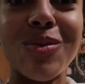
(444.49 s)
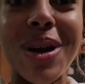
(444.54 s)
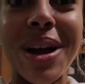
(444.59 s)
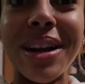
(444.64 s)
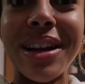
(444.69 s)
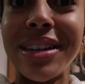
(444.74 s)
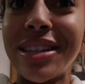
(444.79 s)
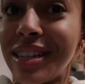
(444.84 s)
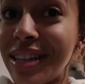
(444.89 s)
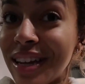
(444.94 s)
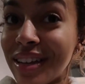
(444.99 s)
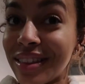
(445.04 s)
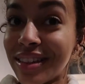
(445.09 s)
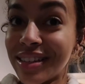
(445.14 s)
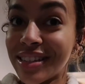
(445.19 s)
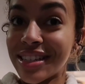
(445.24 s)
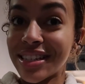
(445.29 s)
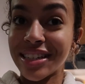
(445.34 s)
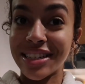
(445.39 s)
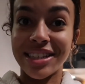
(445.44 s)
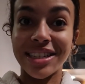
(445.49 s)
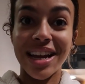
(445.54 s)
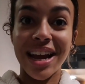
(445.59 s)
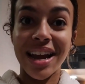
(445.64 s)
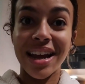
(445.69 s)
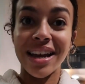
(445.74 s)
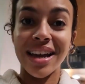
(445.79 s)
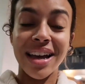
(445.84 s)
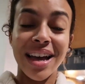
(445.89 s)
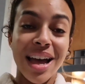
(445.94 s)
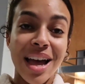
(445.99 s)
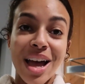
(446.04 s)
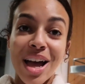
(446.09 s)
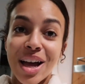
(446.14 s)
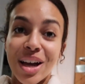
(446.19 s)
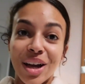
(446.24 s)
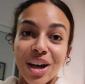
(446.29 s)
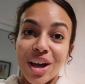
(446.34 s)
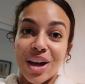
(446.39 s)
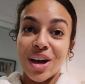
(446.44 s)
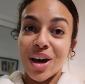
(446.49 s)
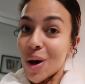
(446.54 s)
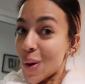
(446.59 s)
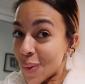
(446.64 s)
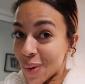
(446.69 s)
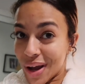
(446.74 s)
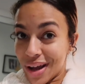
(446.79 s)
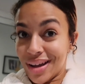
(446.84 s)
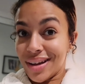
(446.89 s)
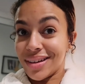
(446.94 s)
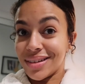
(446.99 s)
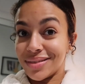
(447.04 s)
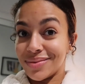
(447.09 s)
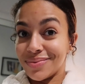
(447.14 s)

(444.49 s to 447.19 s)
ready to get this day going.